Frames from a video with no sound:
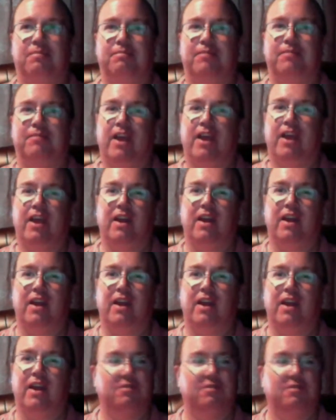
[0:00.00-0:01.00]
And
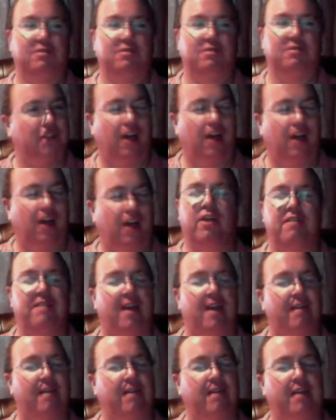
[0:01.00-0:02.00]
I'll go with I
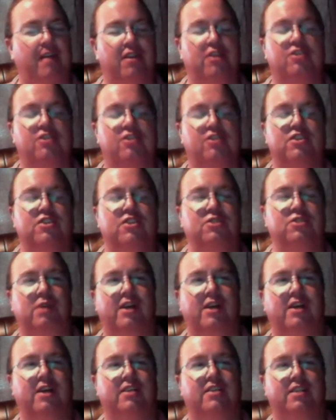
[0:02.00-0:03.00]
fight for the users as
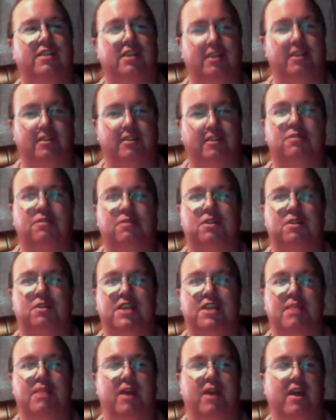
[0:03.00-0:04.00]
well, so let's
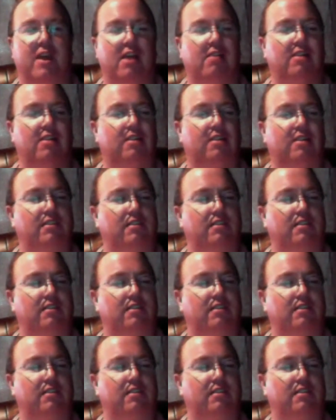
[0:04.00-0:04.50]
keep that going.